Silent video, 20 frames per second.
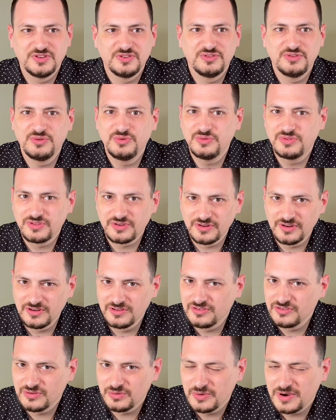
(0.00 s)

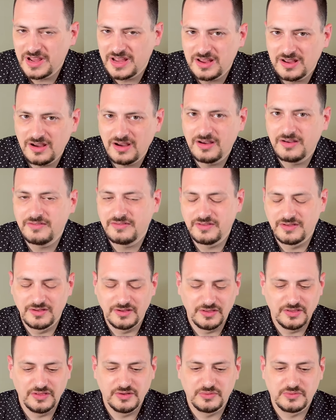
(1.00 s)
two-thirds the weight of
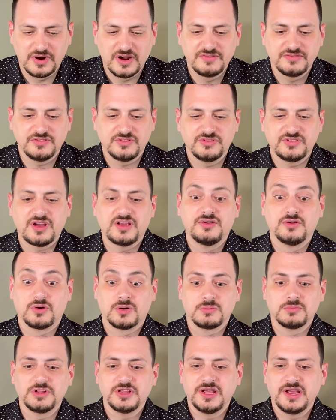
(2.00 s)
the, the rifles I
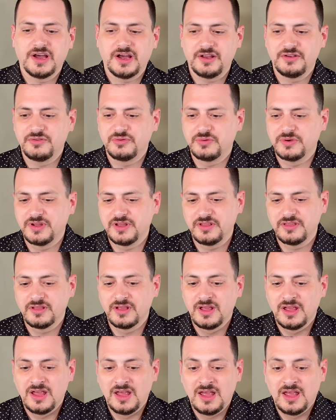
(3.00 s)
normally hunt with,